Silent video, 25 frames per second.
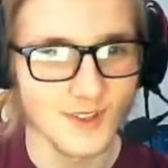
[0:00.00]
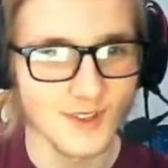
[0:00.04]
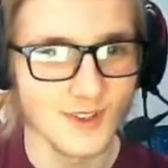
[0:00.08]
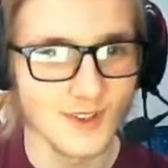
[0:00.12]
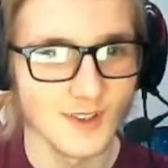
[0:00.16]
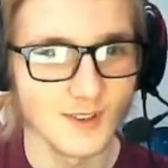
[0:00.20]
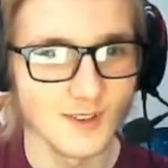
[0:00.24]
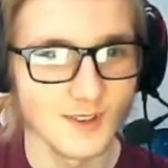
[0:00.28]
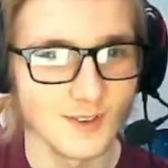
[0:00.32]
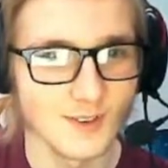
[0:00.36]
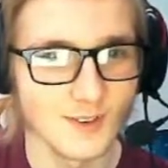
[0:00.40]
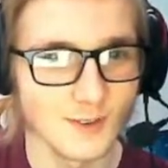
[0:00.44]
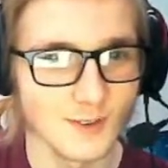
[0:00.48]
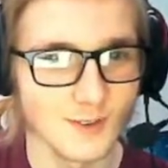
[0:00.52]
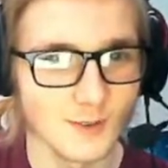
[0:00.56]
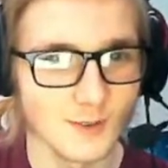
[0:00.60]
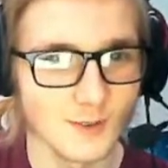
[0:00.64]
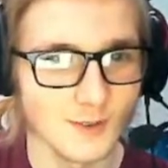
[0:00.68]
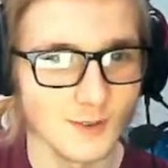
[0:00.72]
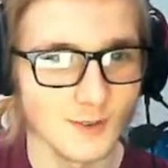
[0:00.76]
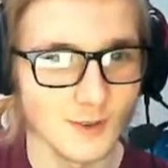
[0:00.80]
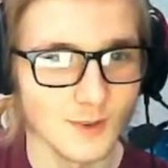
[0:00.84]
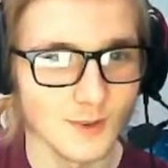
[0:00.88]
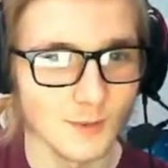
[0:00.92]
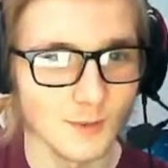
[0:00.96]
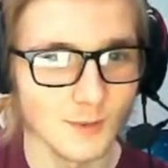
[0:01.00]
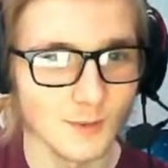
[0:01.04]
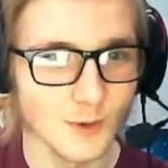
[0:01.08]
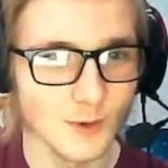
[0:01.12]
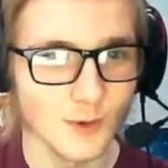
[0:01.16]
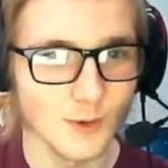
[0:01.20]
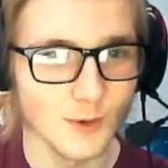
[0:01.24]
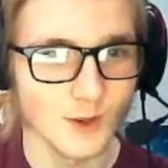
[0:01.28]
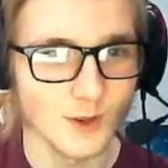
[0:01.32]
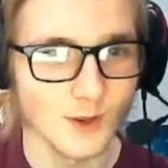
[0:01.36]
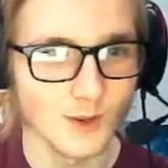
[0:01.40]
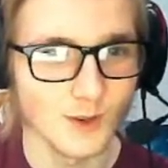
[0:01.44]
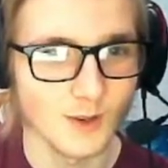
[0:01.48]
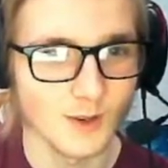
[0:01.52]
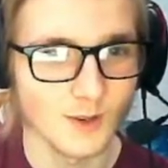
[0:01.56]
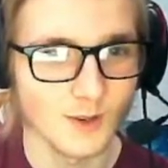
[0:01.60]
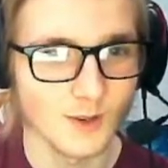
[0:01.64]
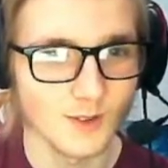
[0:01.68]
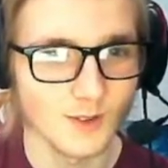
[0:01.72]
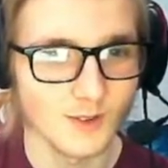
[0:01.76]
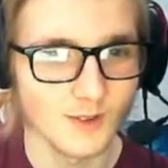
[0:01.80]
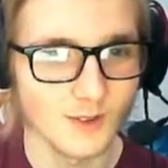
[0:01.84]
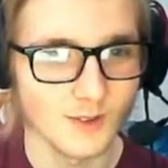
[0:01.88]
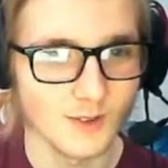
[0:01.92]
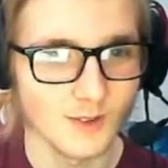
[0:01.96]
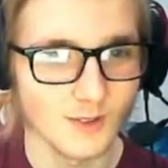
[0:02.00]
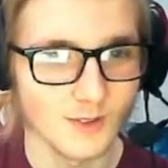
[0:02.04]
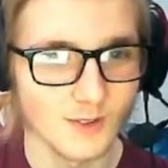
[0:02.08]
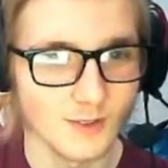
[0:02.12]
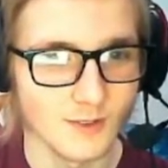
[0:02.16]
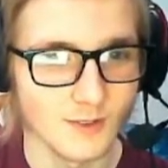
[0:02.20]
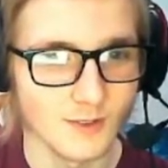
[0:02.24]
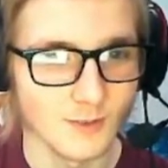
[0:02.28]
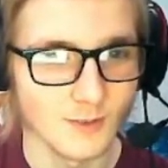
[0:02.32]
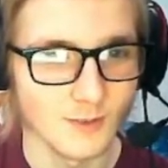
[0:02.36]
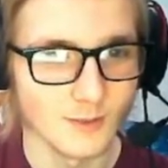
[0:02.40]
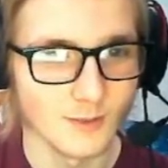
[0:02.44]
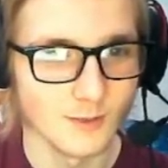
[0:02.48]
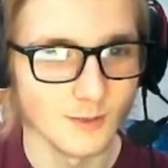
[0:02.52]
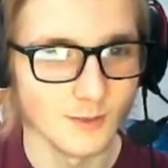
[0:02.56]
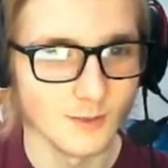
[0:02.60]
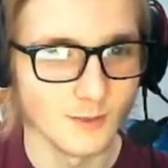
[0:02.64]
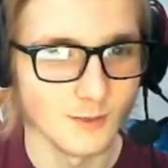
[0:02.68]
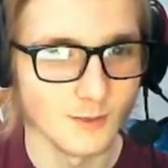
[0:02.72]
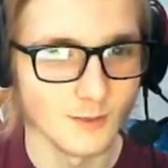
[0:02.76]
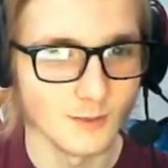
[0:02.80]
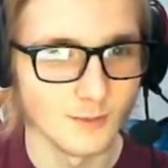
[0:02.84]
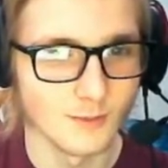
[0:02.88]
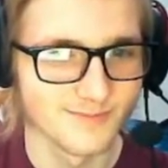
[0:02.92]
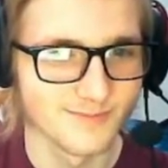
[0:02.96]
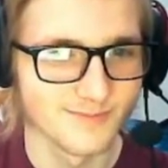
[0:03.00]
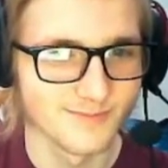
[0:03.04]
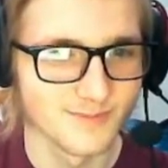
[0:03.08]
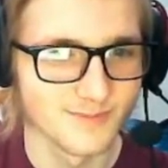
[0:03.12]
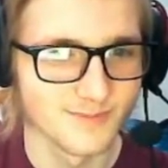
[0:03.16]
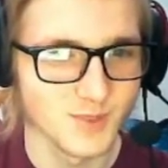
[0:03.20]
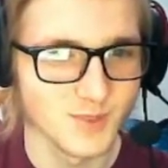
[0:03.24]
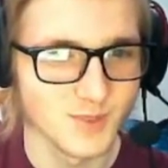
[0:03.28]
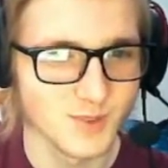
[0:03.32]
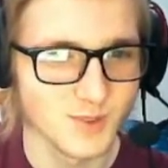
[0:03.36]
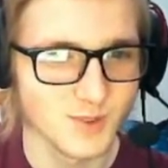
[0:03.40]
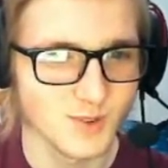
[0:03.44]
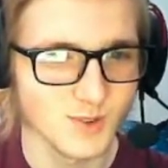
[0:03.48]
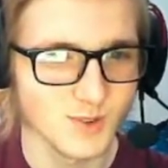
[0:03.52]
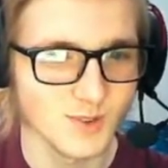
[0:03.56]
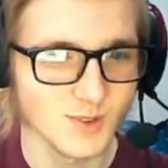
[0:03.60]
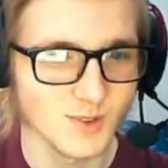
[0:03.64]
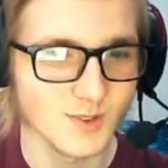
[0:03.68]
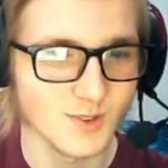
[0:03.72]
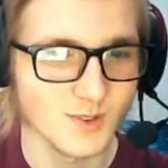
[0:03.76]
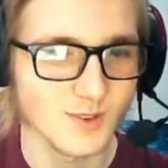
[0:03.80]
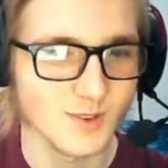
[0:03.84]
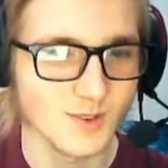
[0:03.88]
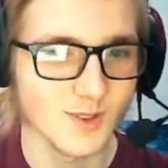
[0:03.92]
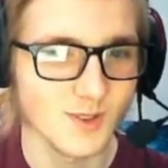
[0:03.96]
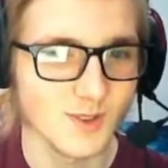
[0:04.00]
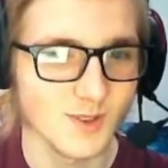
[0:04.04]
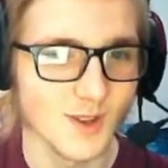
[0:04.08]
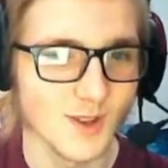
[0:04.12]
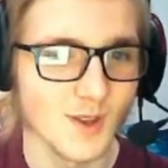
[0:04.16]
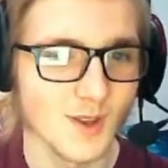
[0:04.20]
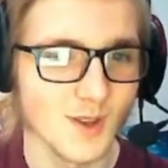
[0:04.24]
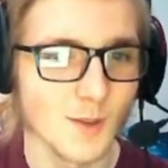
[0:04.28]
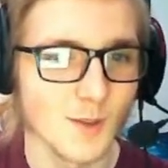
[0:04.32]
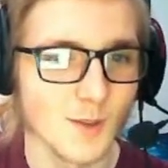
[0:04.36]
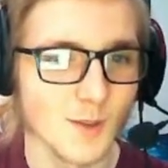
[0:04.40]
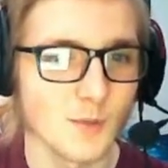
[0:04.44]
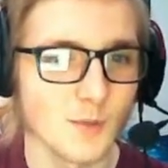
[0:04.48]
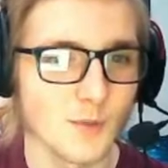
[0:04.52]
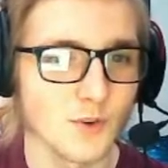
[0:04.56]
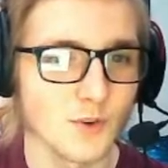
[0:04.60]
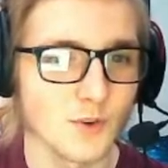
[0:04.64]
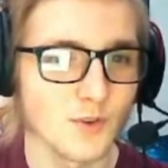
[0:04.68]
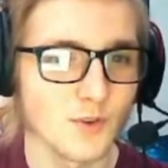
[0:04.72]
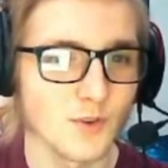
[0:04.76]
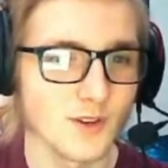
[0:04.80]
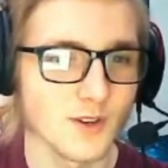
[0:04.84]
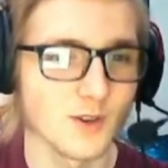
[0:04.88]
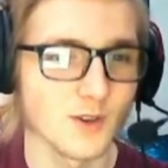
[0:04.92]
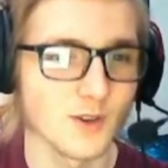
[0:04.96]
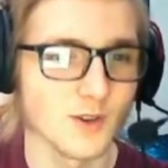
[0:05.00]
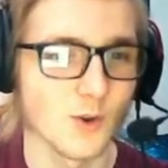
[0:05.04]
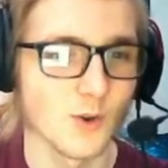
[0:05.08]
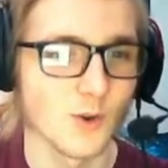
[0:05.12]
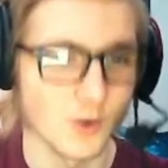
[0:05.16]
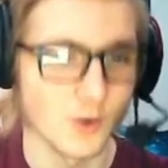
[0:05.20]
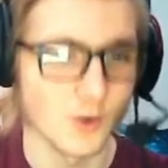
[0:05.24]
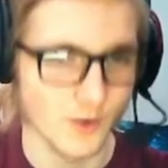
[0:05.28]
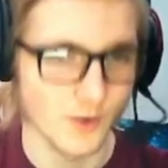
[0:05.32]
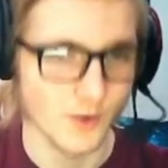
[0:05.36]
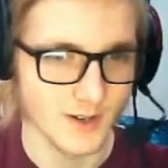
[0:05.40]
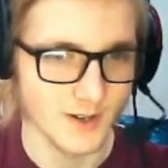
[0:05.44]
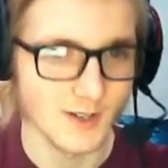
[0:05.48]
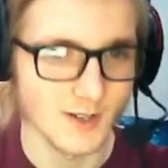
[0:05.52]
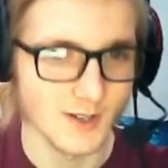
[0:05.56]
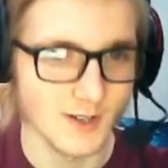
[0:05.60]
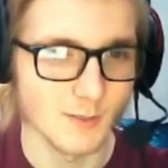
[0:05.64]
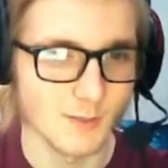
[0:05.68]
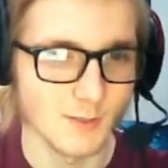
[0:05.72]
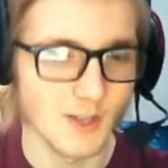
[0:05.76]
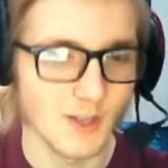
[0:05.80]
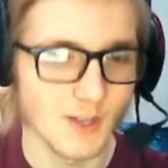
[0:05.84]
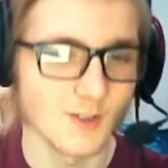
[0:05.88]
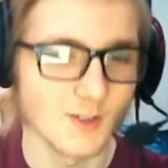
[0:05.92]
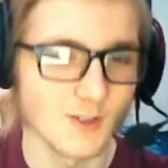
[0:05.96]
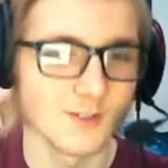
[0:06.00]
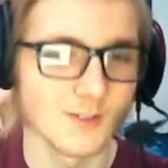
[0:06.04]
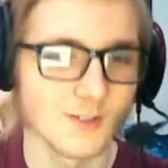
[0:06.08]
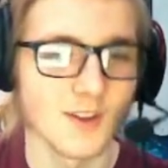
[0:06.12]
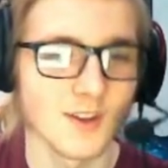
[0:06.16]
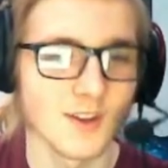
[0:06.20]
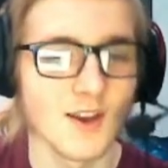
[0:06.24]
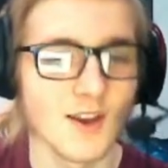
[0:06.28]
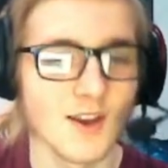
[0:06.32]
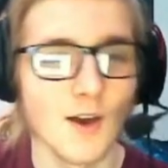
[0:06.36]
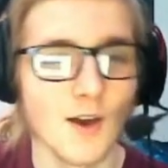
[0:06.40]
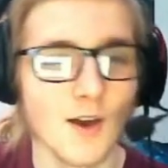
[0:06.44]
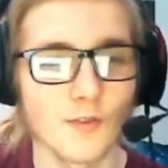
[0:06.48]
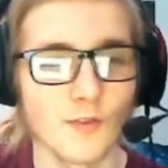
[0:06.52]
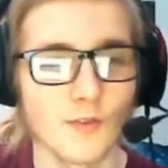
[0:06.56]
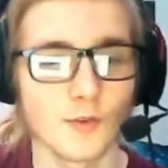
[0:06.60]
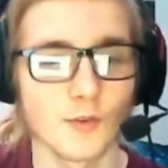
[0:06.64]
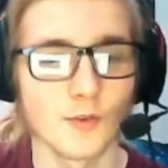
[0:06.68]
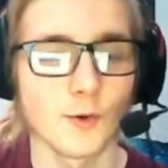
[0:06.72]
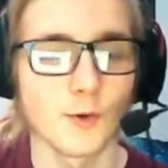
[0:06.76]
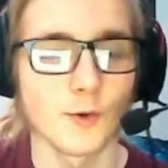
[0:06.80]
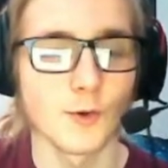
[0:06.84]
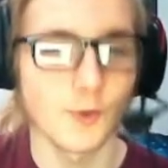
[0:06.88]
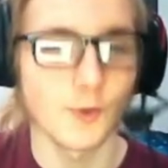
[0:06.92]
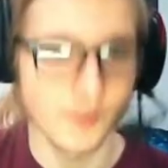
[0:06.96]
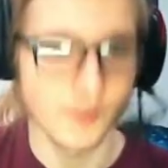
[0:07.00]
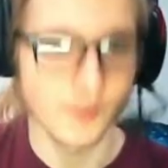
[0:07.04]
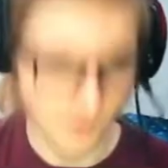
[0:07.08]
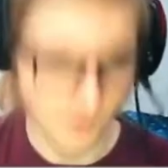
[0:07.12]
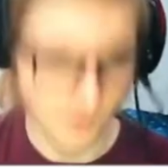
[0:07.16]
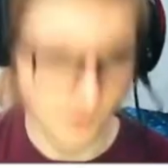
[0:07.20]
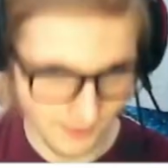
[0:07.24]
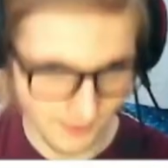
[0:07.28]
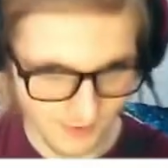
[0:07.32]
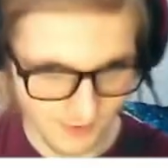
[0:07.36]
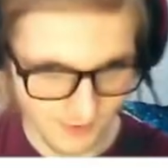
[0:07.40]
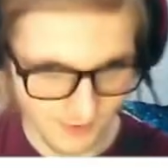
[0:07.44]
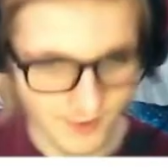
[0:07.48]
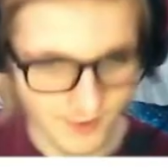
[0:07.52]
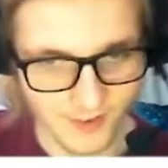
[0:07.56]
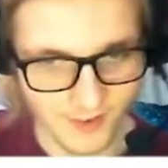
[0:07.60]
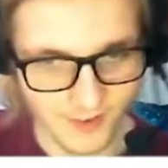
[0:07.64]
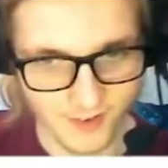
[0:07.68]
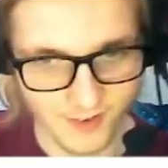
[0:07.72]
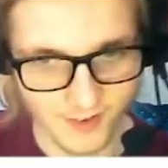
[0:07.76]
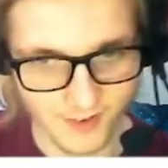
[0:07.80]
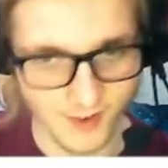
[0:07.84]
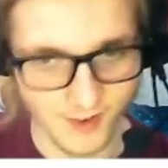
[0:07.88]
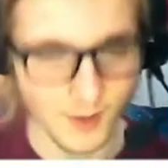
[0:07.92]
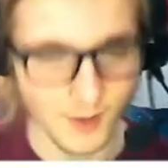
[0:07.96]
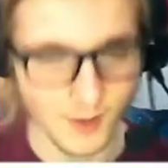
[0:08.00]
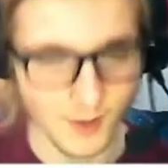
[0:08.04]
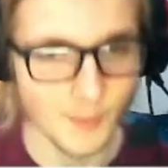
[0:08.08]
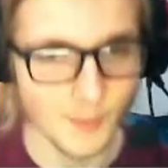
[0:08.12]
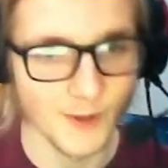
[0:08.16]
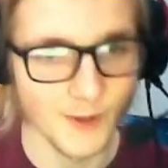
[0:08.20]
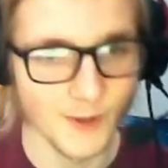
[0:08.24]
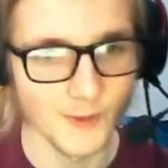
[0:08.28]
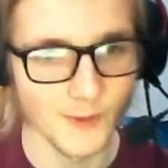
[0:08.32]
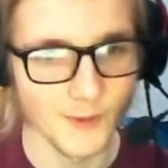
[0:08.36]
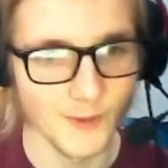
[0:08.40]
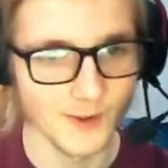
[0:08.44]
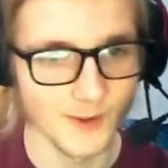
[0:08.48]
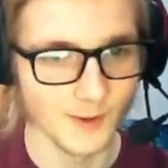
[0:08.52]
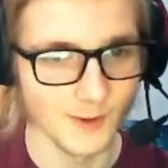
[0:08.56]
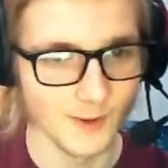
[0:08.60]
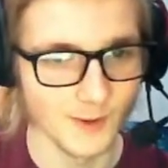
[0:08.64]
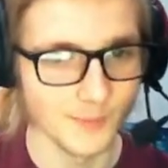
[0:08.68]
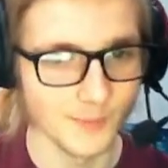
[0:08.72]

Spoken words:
So I'm going to put her in not great, because for all there is to dislike about her,